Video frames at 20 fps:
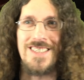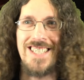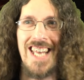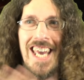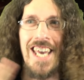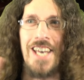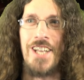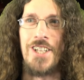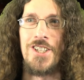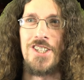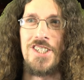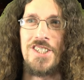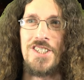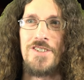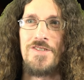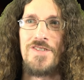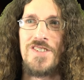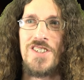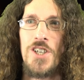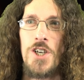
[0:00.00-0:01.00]
tales
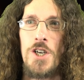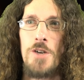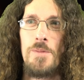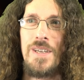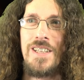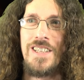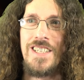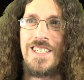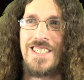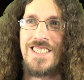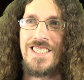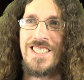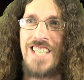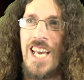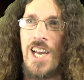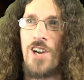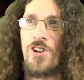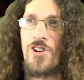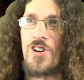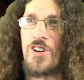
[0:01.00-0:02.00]
of turbulent
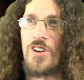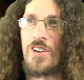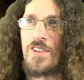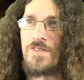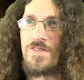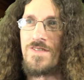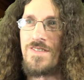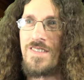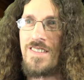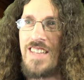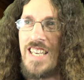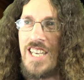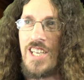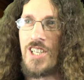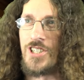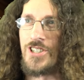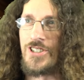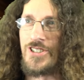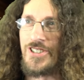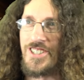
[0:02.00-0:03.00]
terror, of
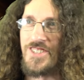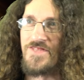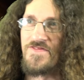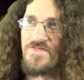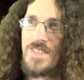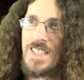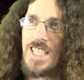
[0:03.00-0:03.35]
theaters of...